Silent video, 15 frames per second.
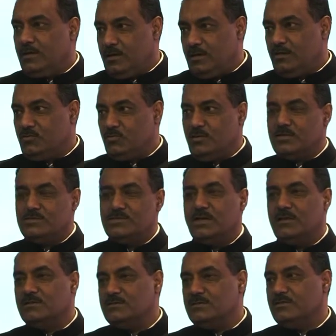and I took a
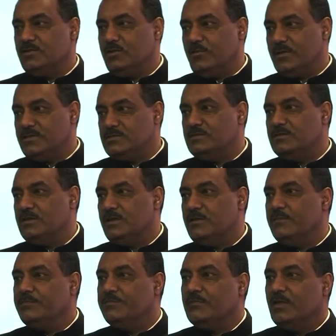chance and requested
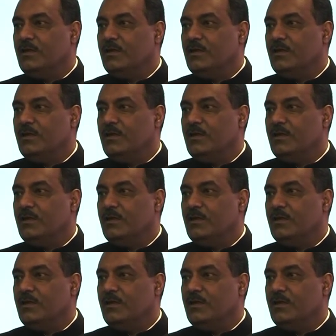him